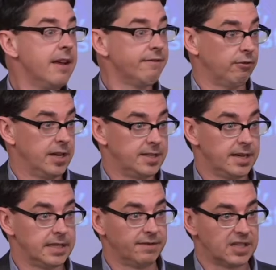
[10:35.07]
For
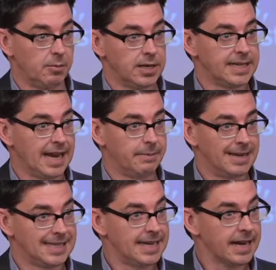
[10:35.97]
instance, if someone's had a
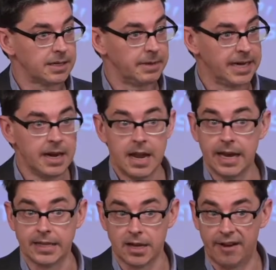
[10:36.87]
mastectomy,
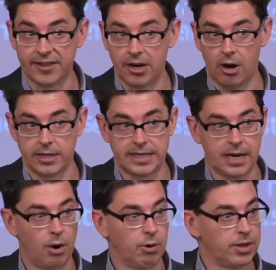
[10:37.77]
it's often hard to
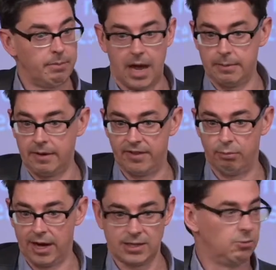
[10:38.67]
tell where the bottom of the
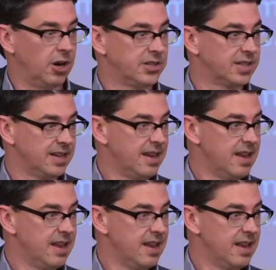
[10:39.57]
breast was.